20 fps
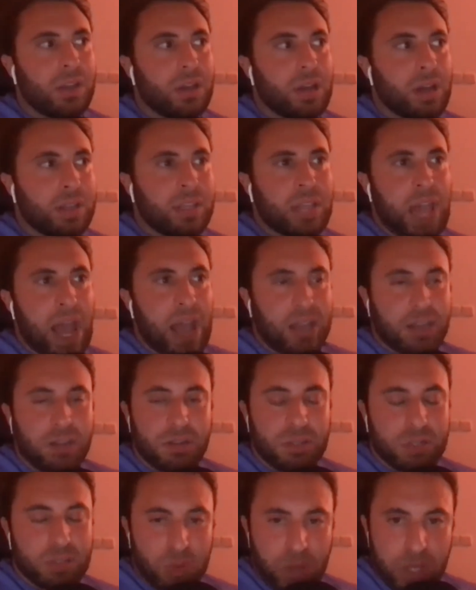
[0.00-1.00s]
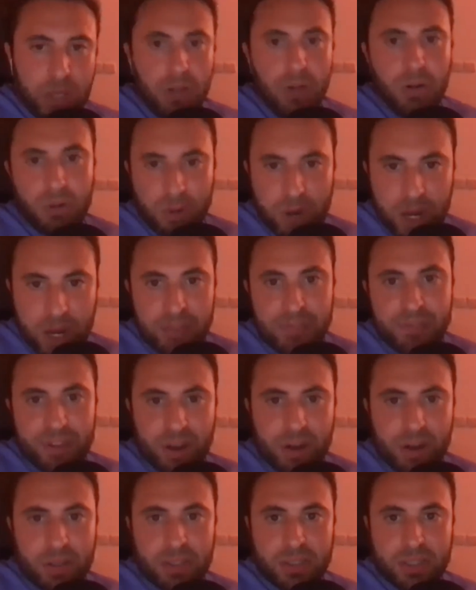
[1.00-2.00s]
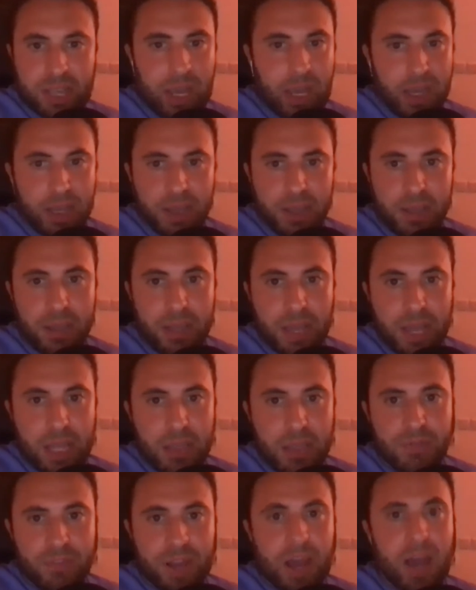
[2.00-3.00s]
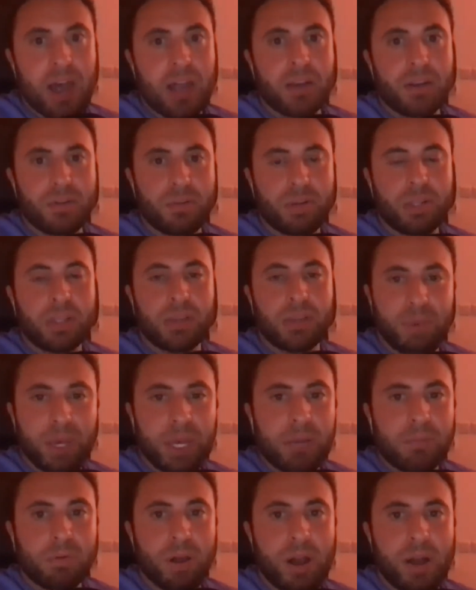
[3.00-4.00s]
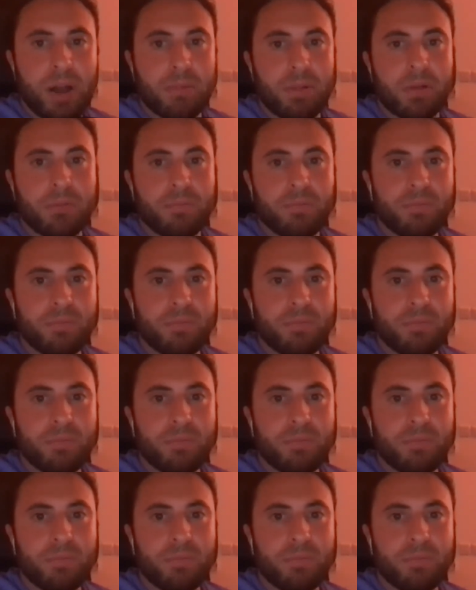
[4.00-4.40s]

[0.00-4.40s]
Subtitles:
A doctor is when you're already very sick and you've got a really big problem.